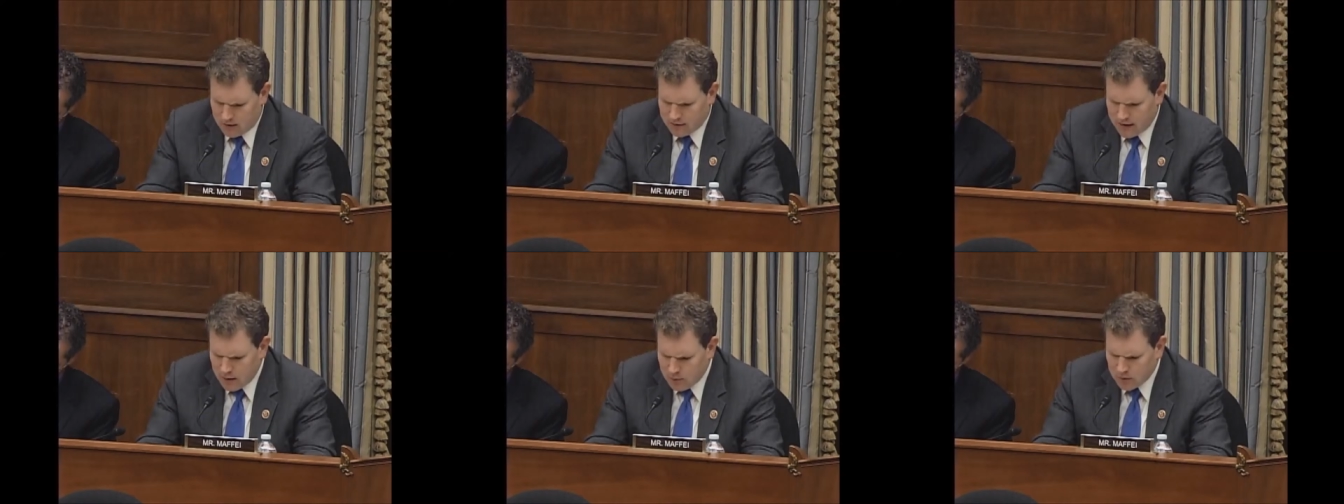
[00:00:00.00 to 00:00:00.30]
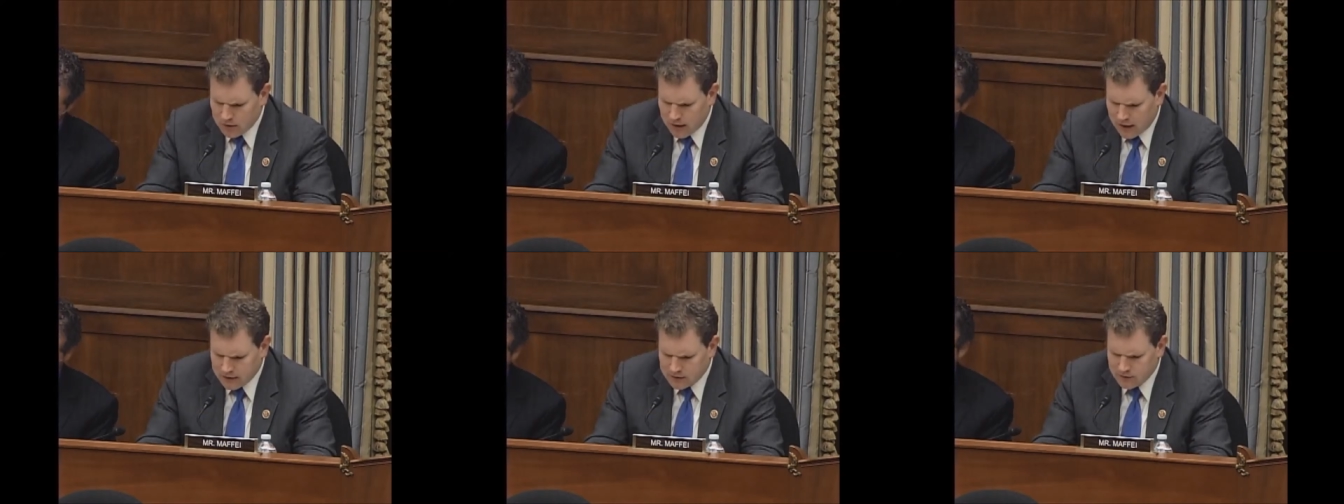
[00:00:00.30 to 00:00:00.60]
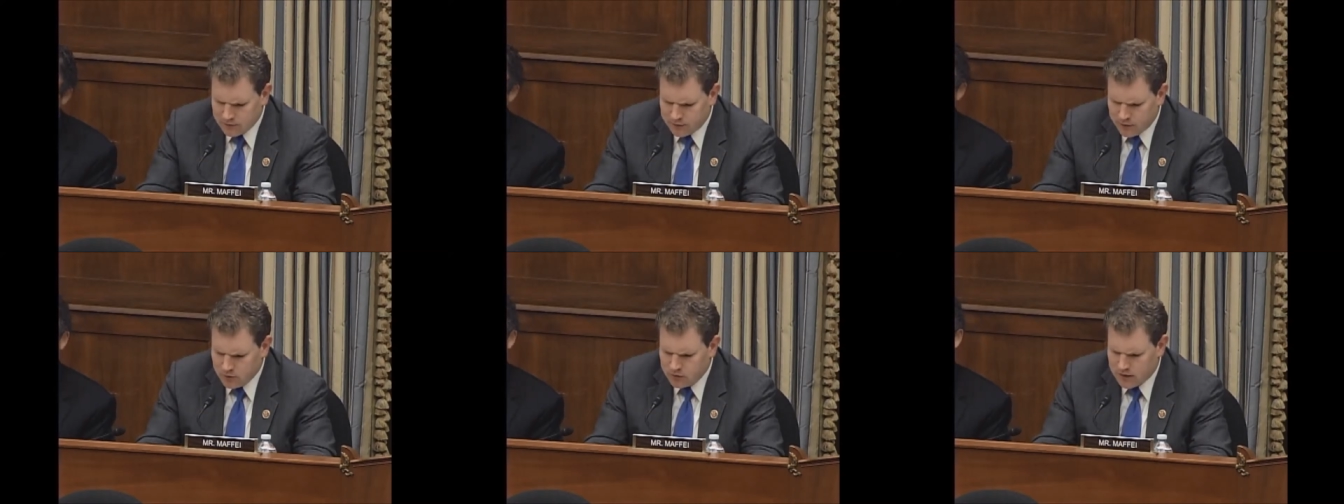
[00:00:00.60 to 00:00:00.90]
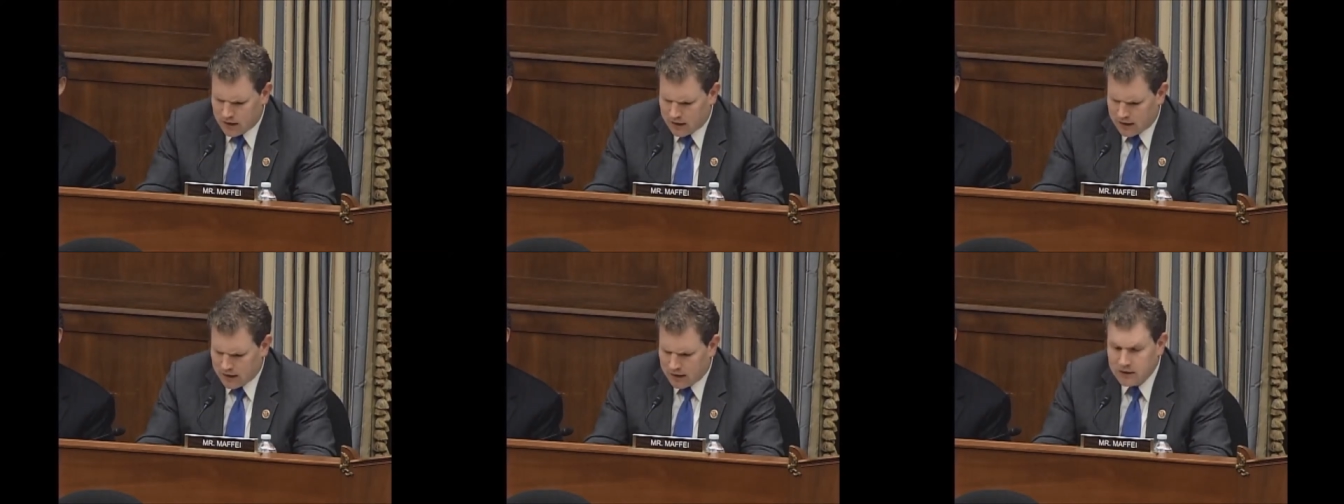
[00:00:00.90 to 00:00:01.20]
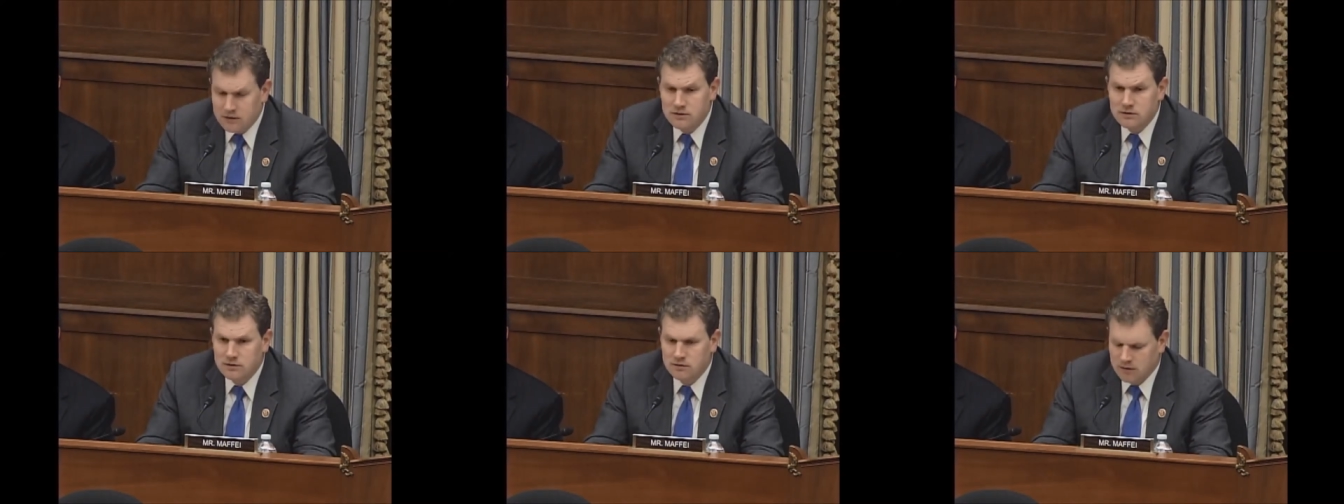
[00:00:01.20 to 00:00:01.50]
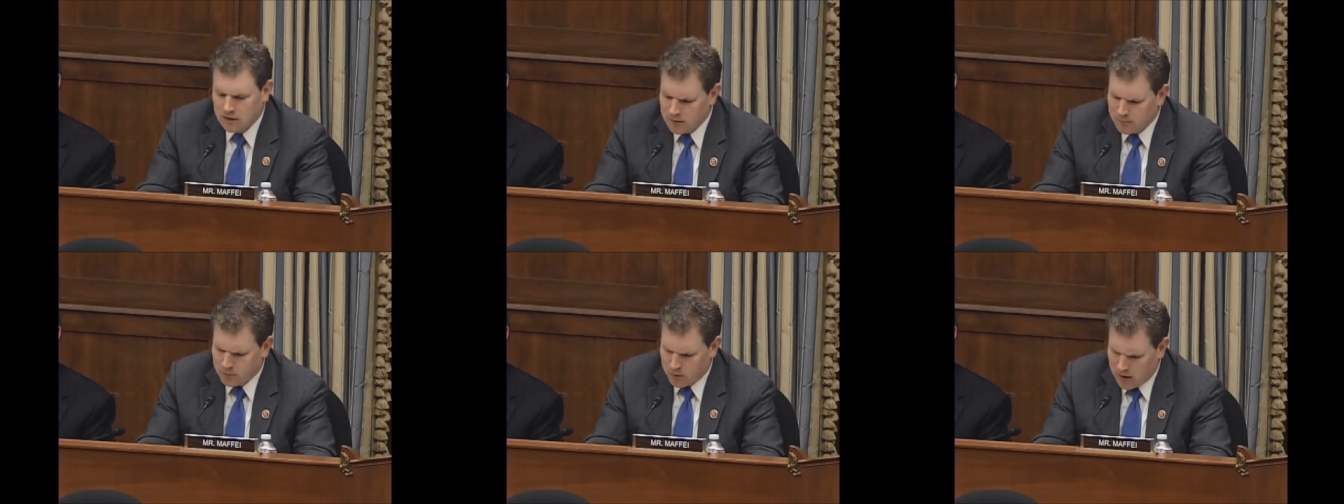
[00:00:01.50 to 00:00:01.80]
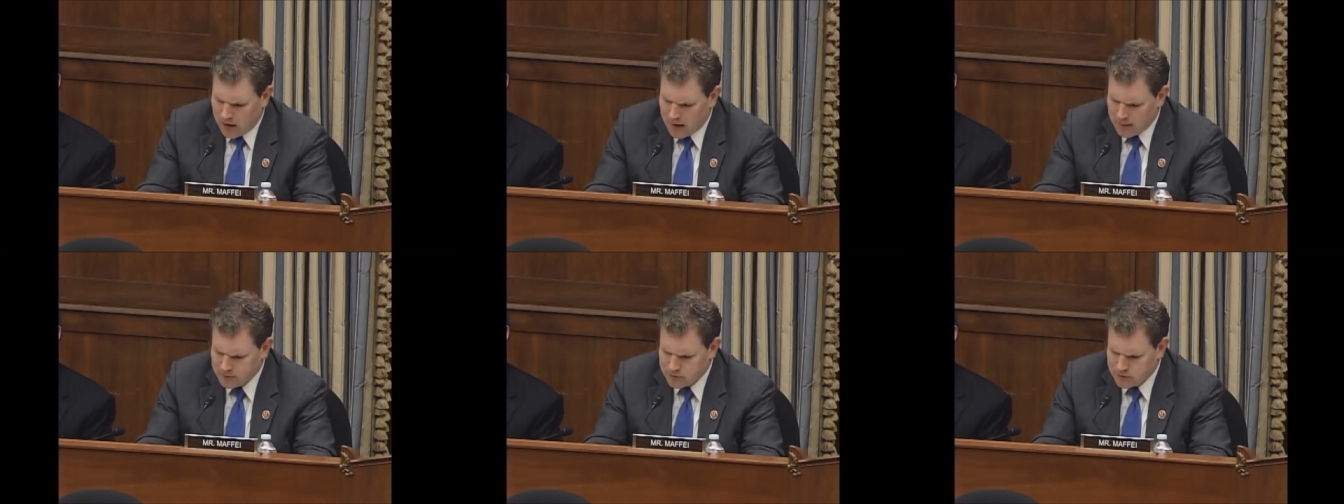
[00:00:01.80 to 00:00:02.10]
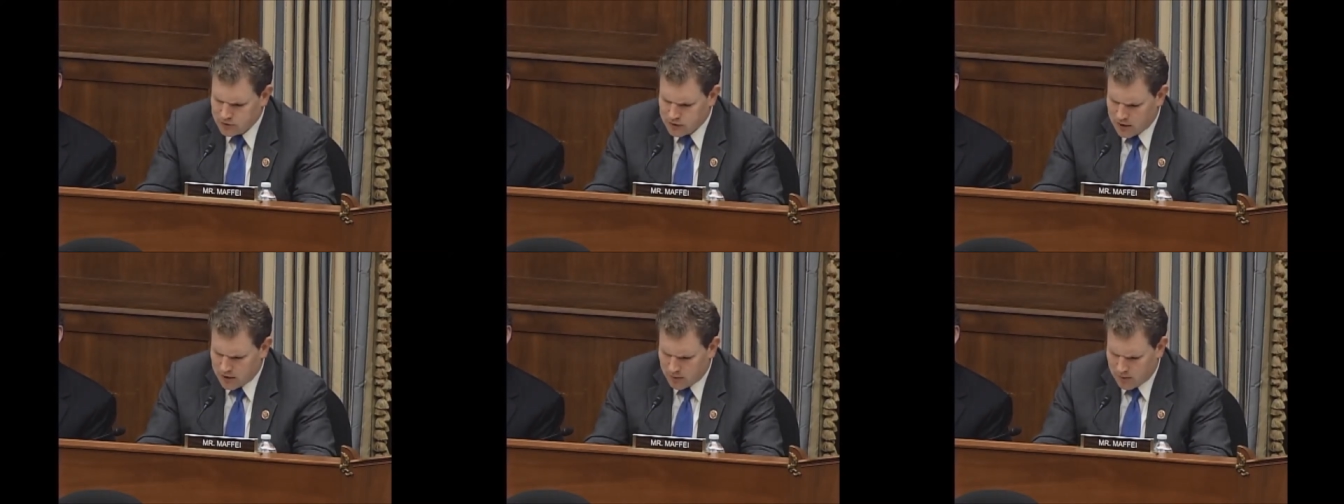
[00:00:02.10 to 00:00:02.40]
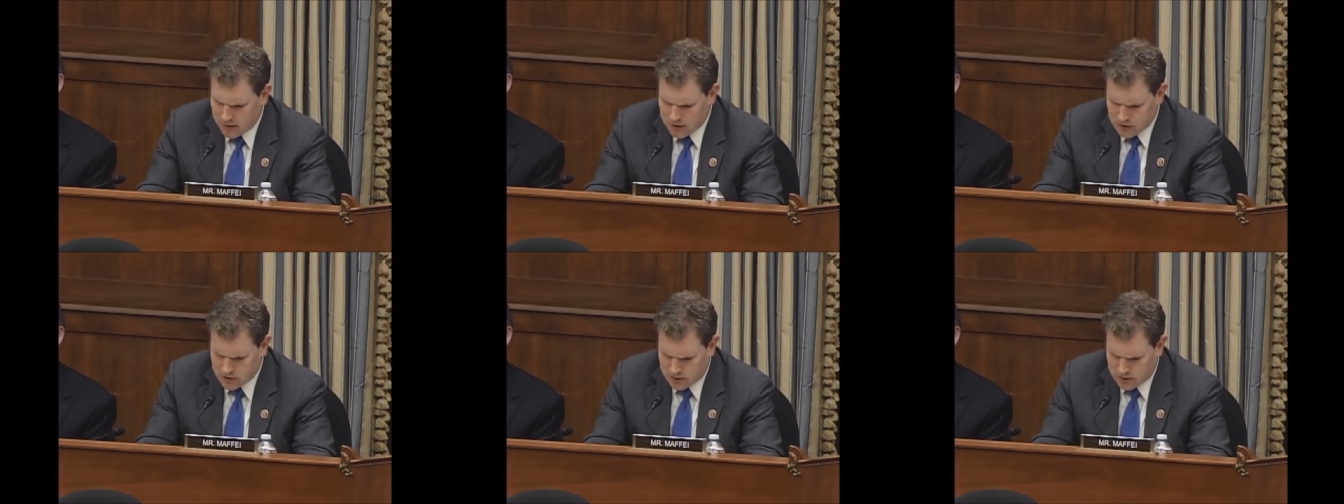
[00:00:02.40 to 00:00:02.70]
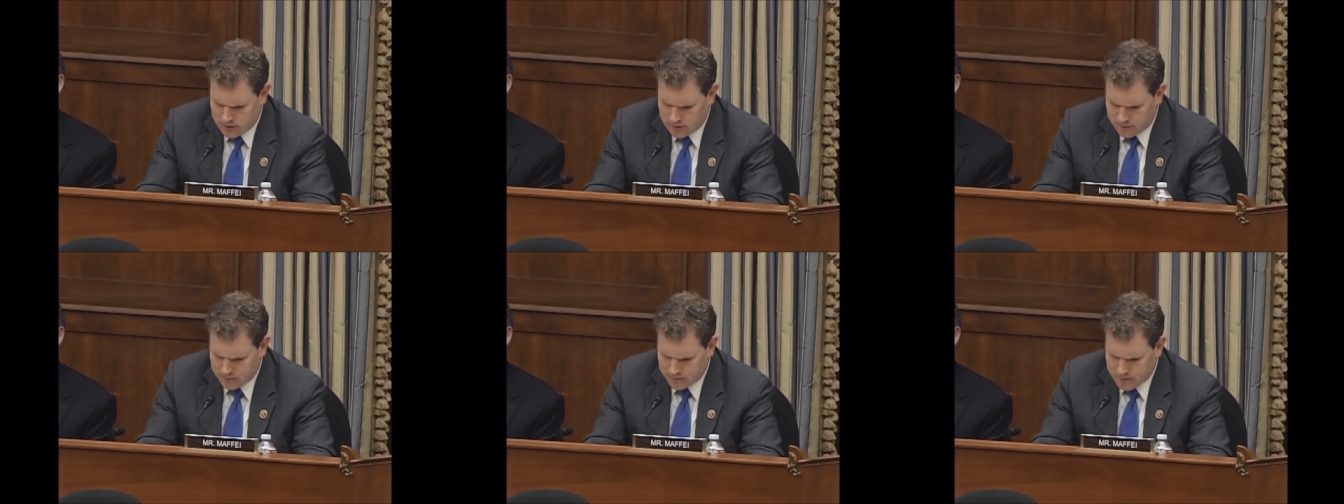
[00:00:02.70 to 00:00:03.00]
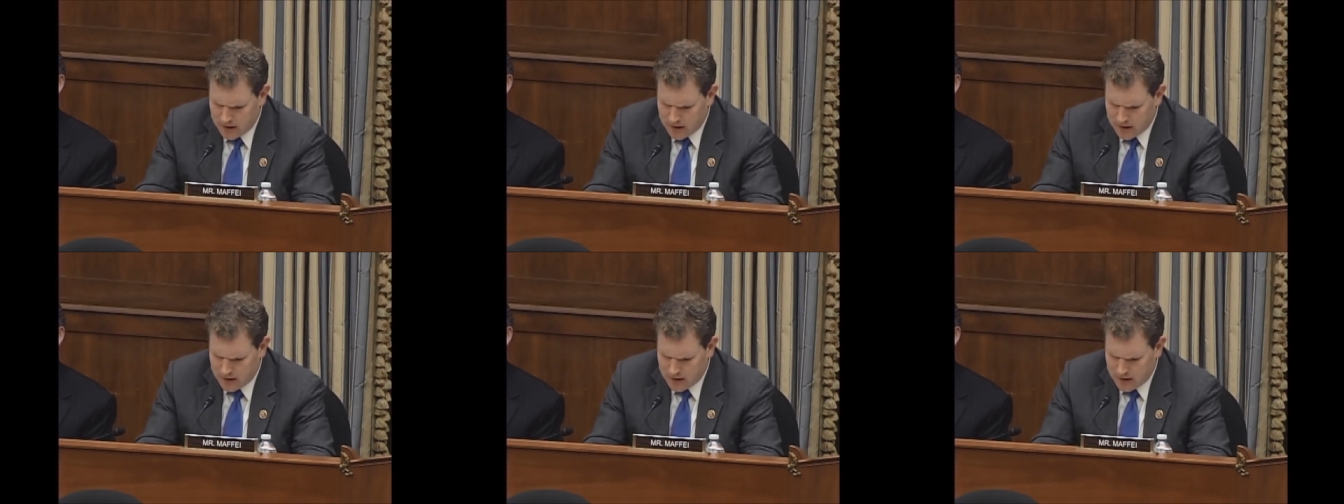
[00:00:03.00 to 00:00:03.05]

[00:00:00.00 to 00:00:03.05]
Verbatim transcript: That will last a few decades, uh, perhaps a generation.